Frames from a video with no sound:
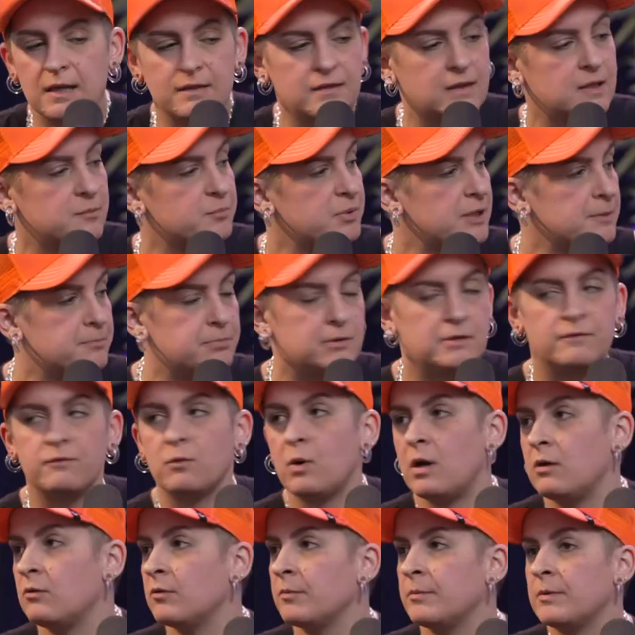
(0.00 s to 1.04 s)
think people have
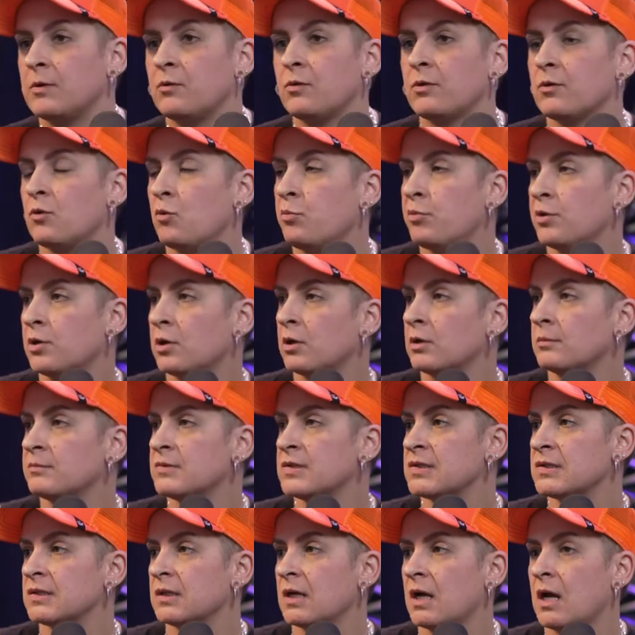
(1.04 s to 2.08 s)
welcomed me with open
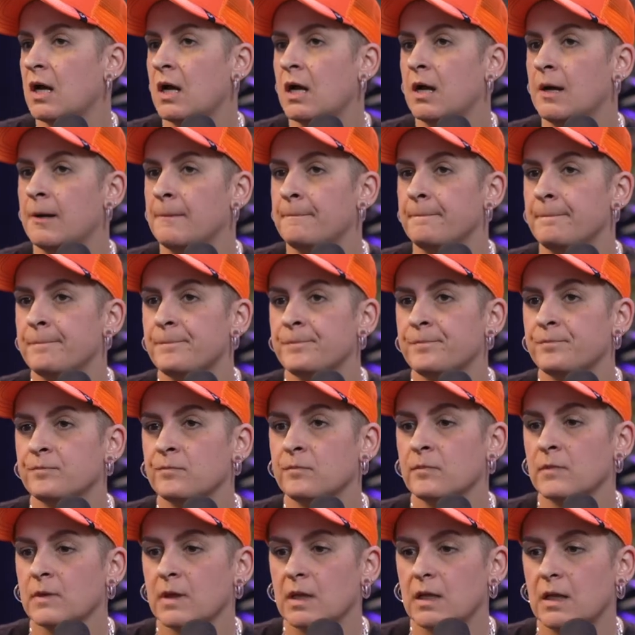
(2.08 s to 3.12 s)
arms. Yeah.
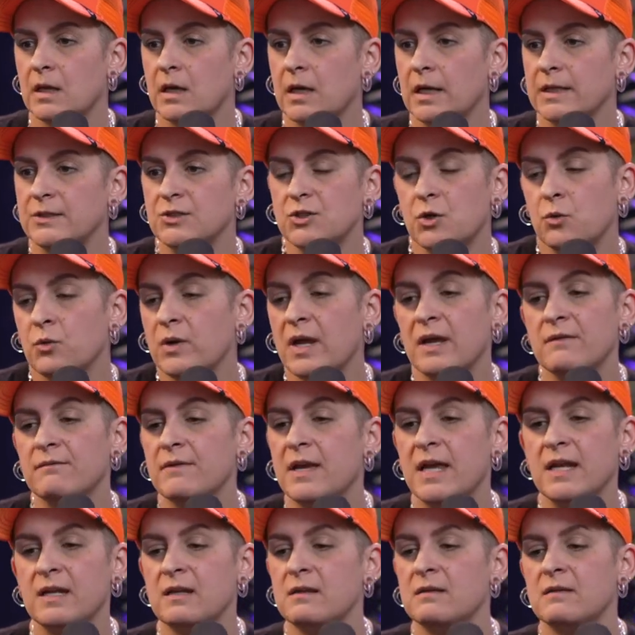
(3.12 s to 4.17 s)
I don't have
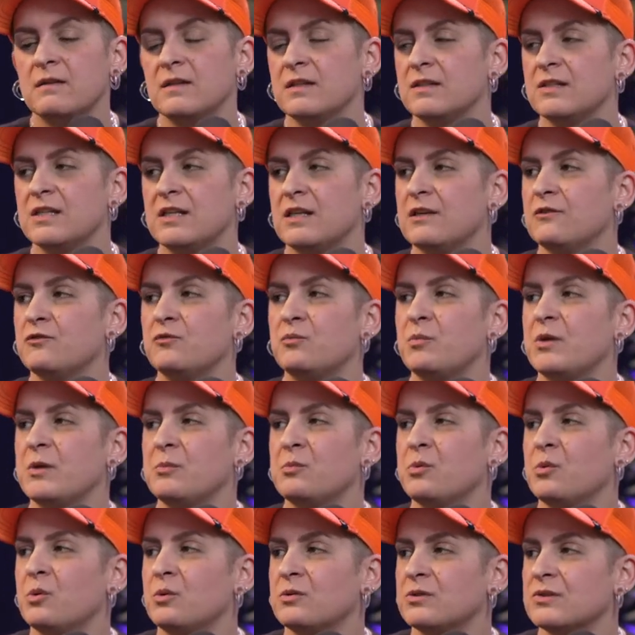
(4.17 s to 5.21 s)
anything to give
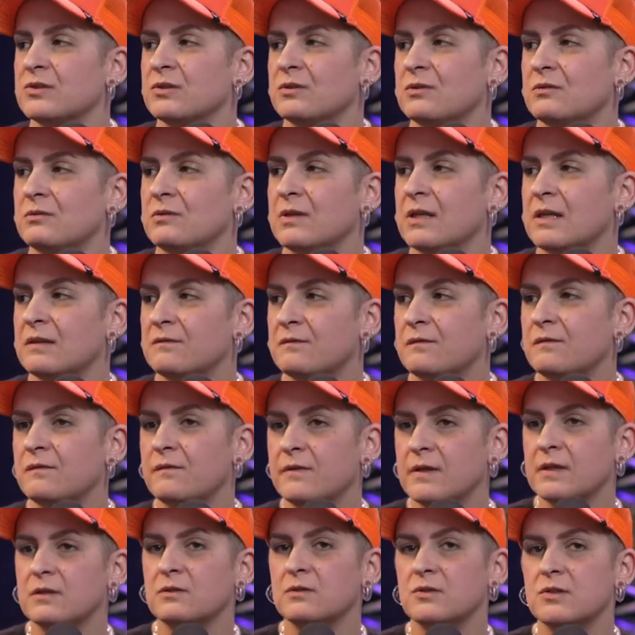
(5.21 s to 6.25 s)
people, so it
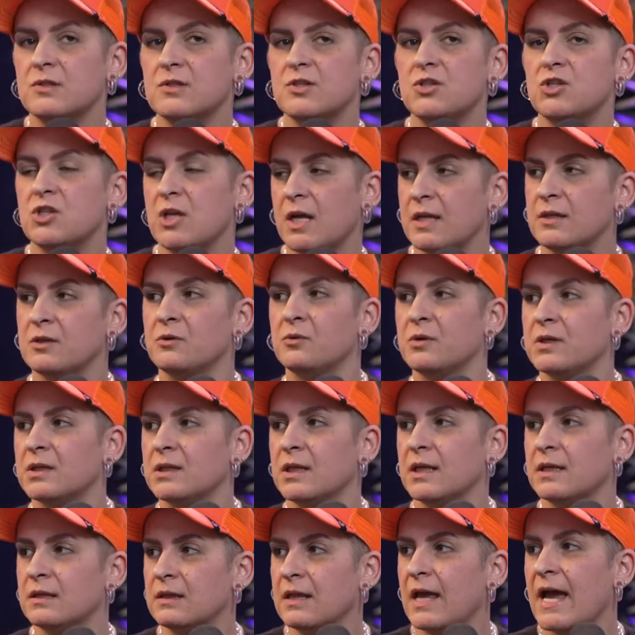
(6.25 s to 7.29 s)
feels genuine.
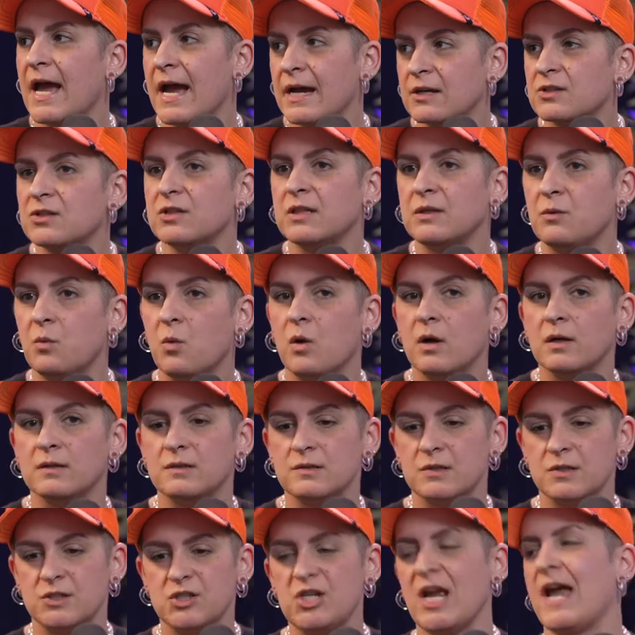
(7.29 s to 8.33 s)
Like, they actually want
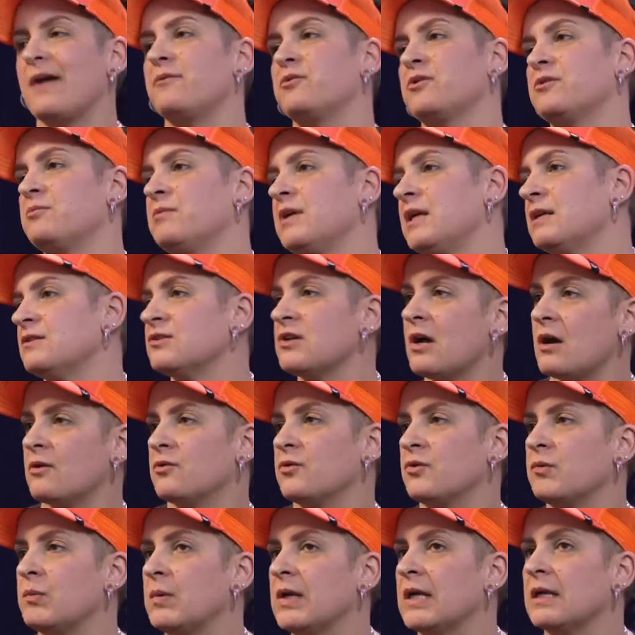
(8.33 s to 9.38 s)
to chat with me and talk
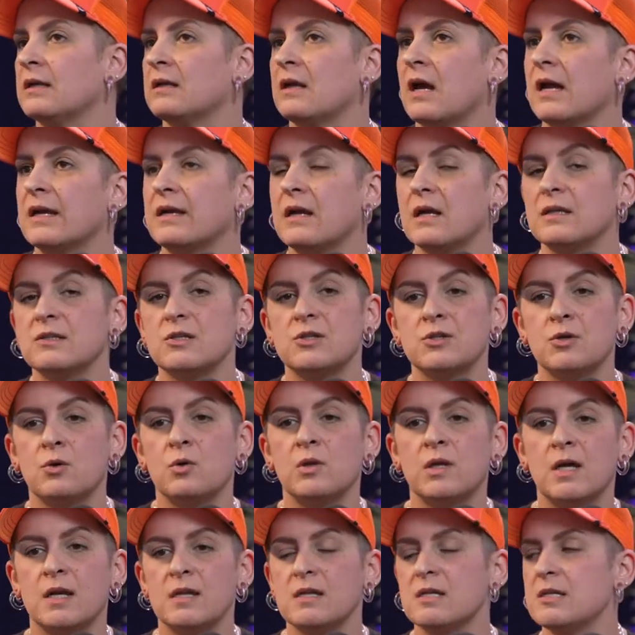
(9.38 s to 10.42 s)
with me. And I got to know a
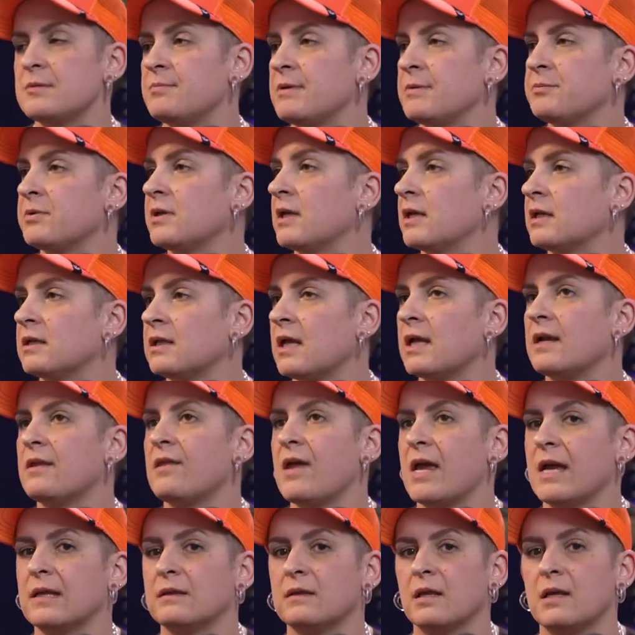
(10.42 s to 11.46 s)
lot of these people, like a lot of the
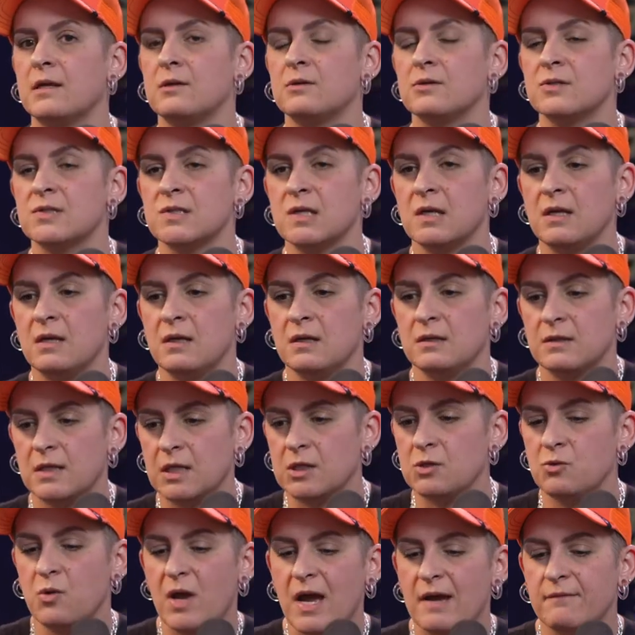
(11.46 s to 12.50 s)
headliners
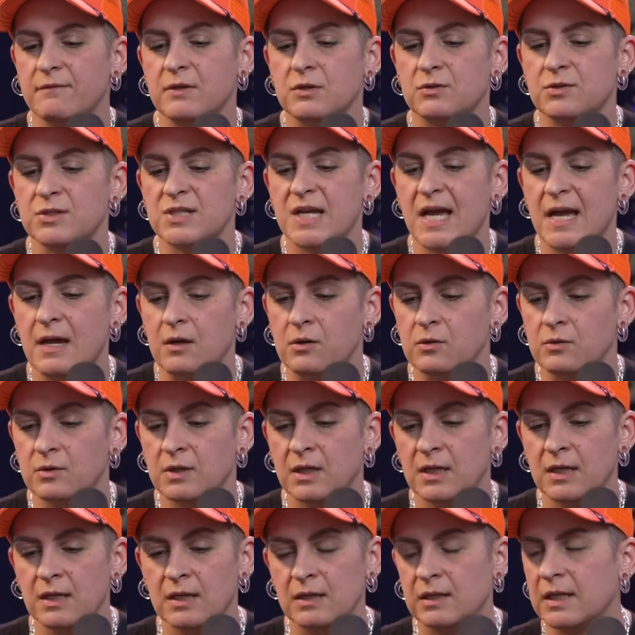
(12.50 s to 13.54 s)
that you have here in town.
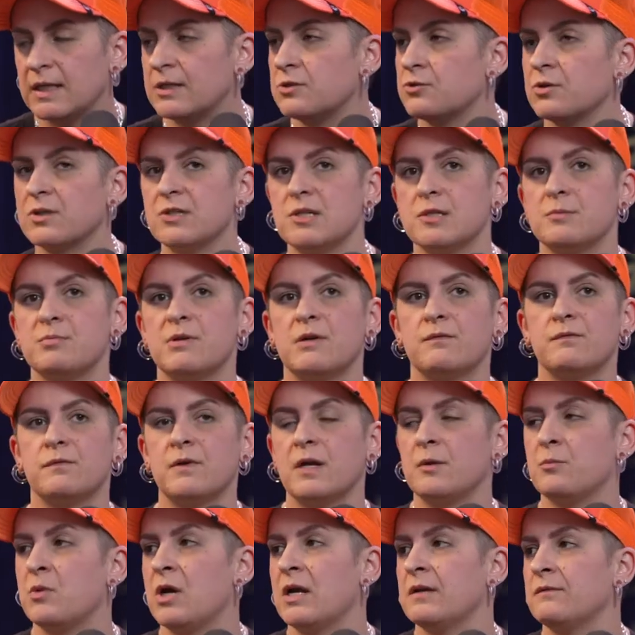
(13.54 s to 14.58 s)
Like, Trix has been a
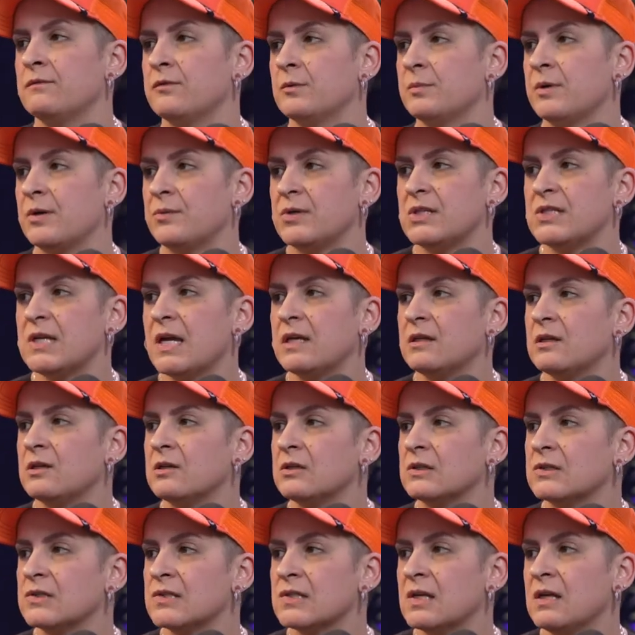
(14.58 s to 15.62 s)
friend of mine for probably 10 years.